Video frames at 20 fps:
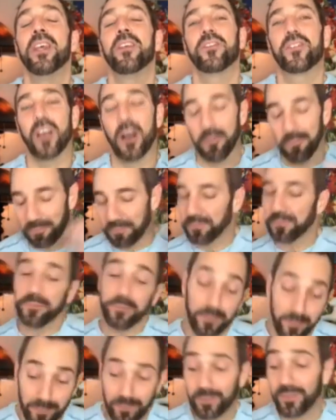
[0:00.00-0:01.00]
So
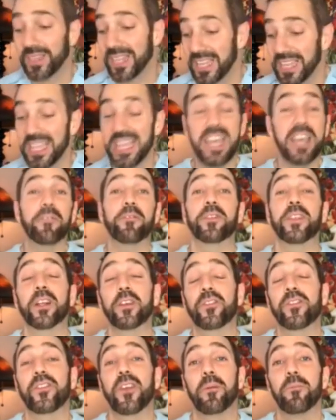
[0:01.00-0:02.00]
if
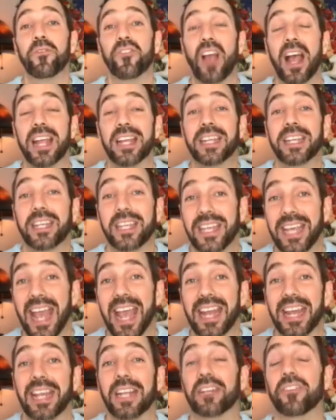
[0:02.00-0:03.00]
there's some
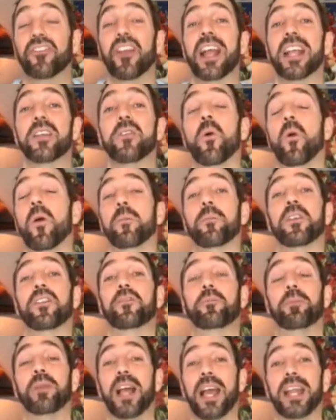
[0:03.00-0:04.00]
gigantic,
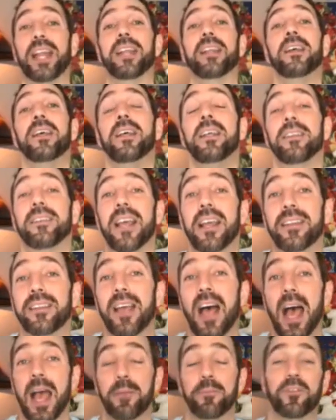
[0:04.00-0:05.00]
ginormous planet, 10
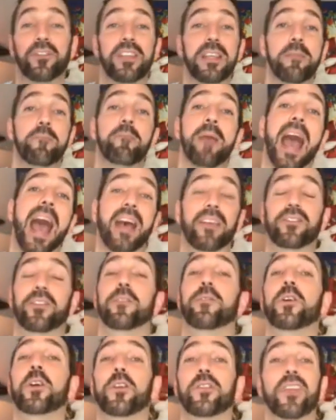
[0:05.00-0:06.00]
times the mass
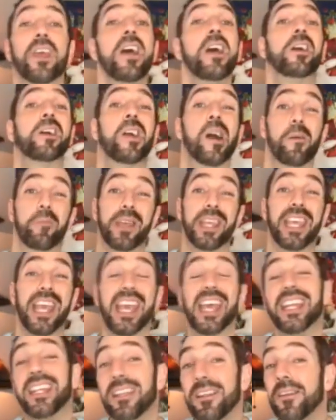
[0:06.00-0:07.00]
of Earth coming
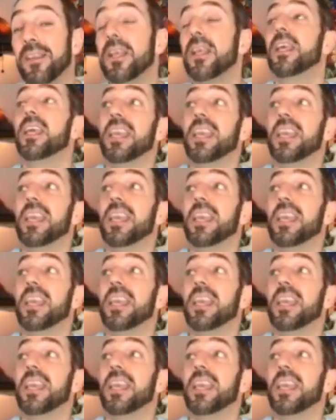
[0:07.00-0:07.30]
in,